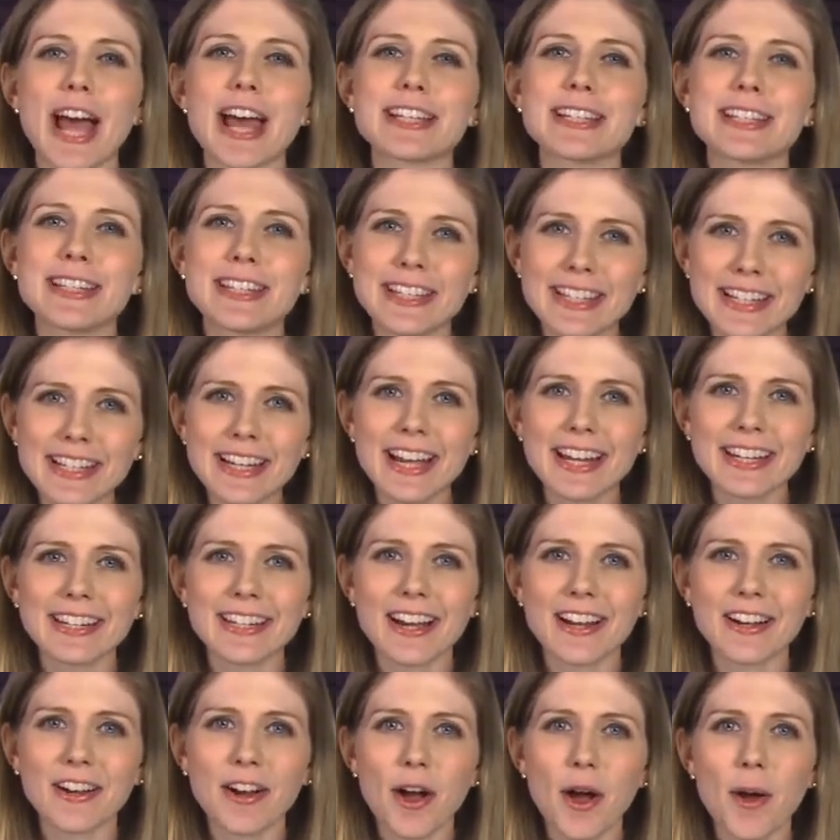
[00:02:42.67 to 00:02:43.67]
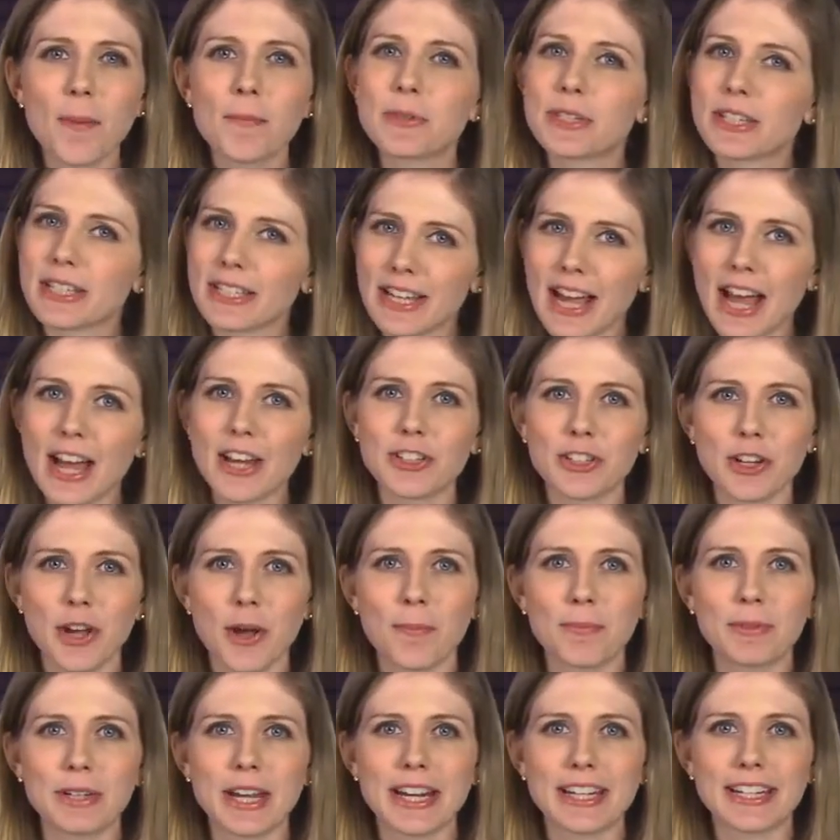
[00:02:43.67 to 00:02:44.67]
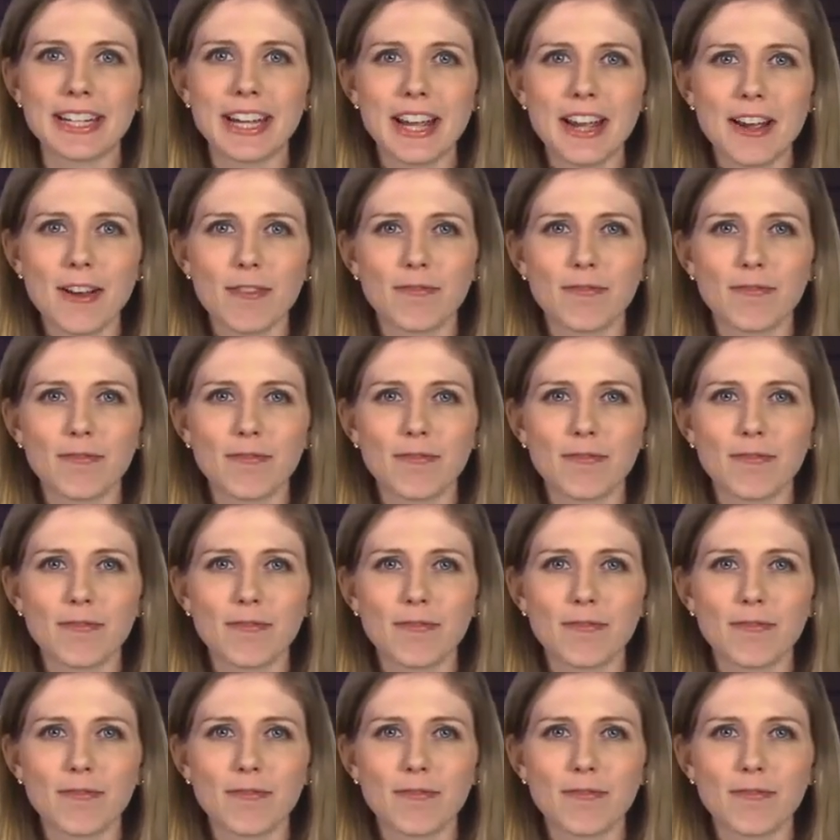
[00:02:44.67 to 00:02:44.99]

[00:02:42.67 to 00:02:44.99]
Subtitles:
at cnet.com/update.